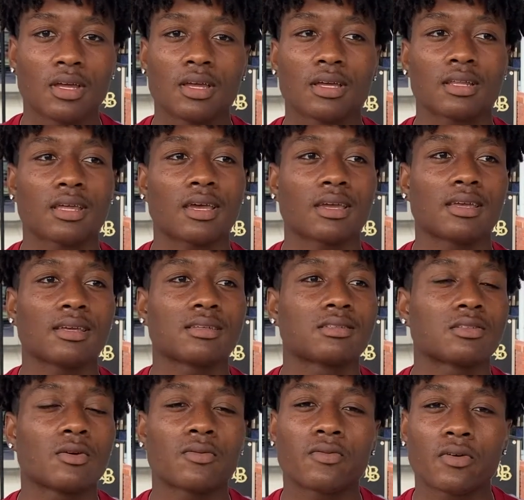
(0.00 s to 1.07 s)
Like, it's
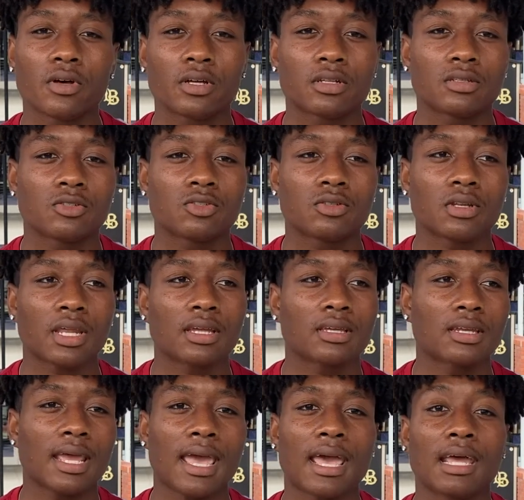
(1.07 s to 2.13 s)
so fun. Like in
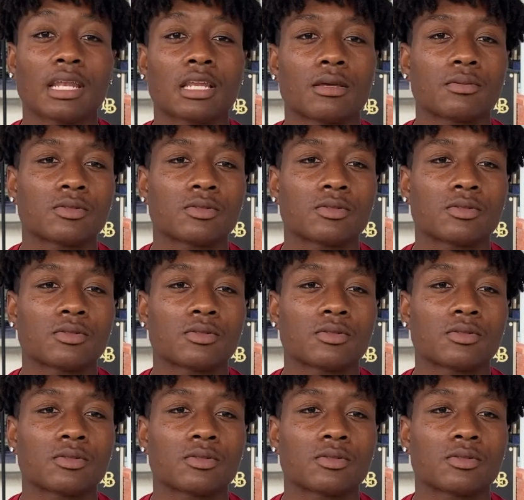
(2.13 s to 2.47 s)
the ad libs,